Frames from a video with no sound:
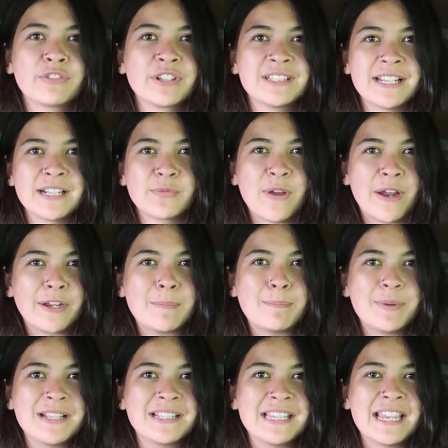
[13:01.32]
Obviously it's very
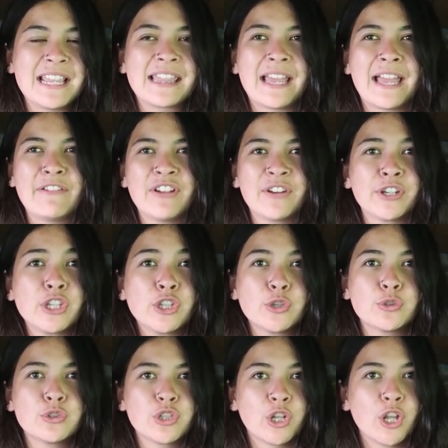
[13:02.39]
busy, they're very
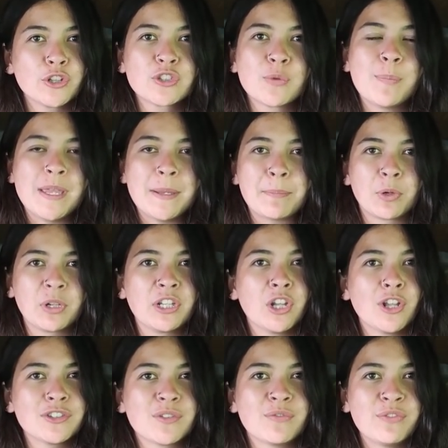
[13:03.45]
used to lots of people and
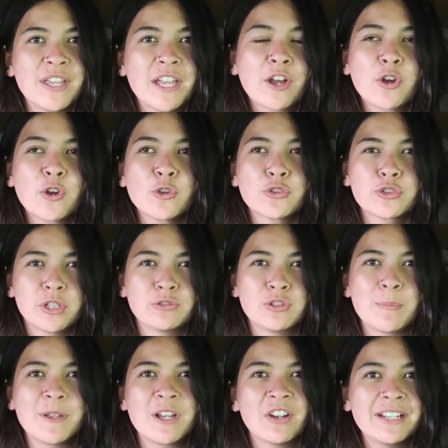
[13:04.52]
lots of vehicles so
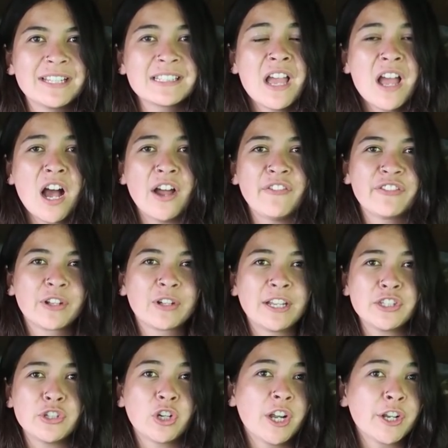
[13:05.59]
to be honest I feel
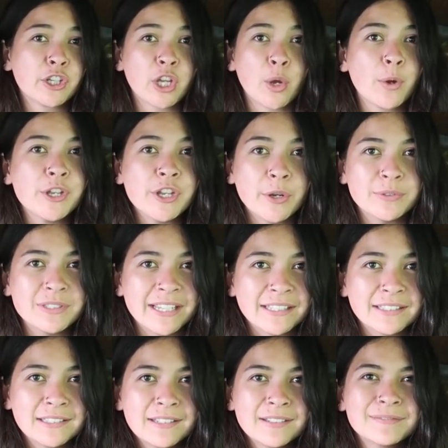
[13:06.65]
like you kind of go
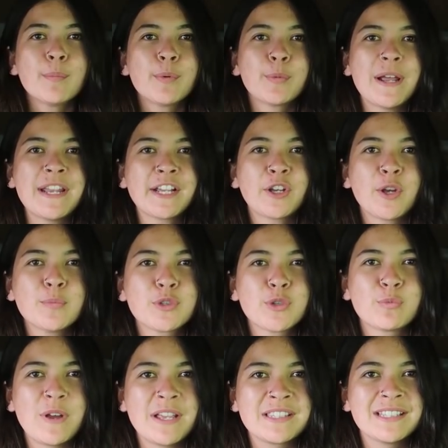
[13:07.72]
unnoticed. But when it comes
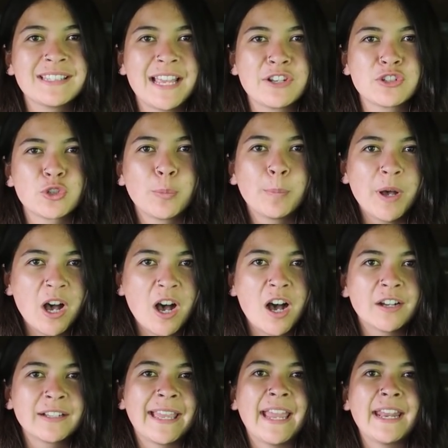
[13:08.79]
to residential
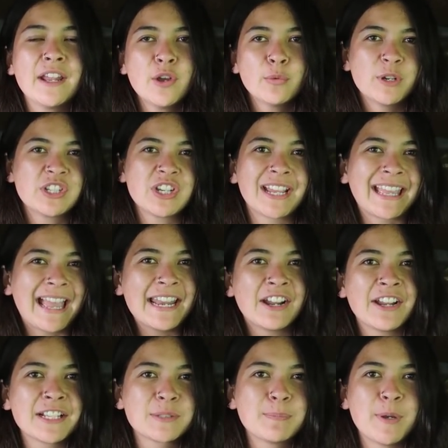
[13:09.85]
parking, which again
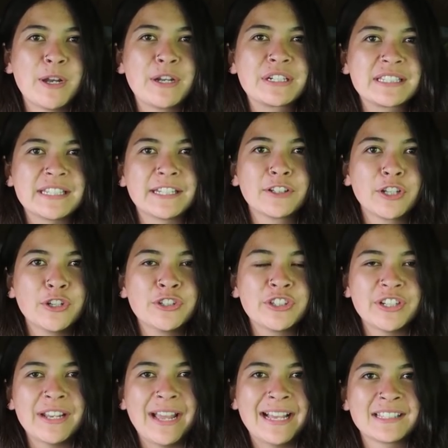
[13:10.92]
I experienced in
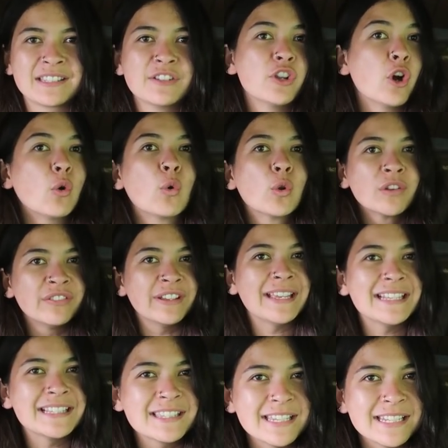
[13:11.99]
London as not all of it
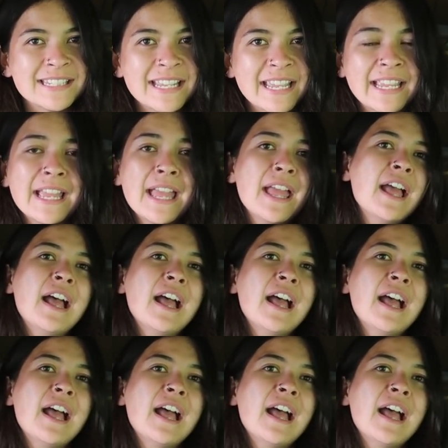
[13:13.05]
is city,